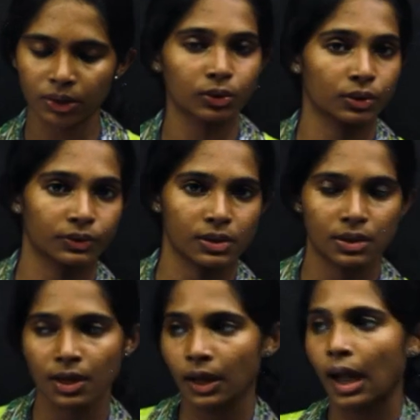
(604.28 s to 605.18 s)
out of this?
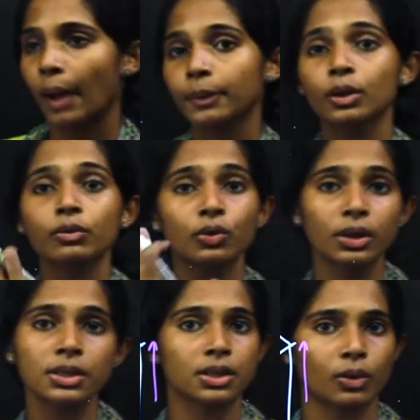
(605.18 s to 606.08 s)
Now, this is a
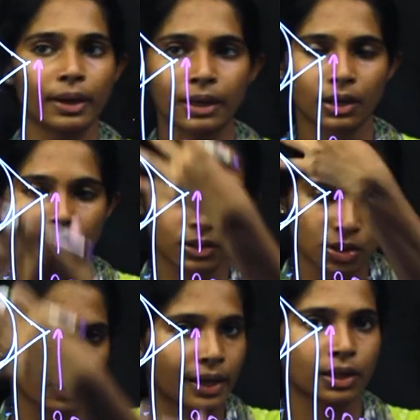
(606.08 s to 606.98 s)
wooden square
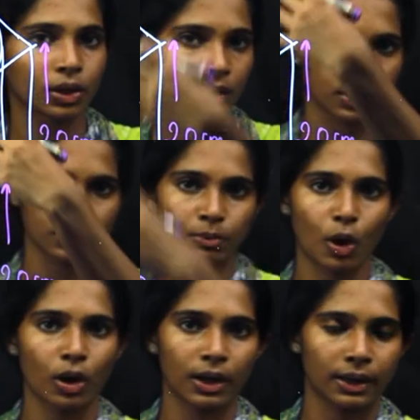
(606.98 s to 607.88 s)

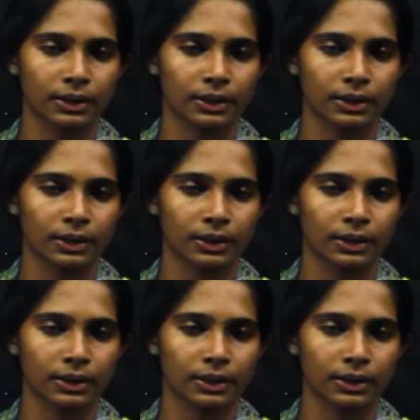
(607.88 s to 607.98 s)
block.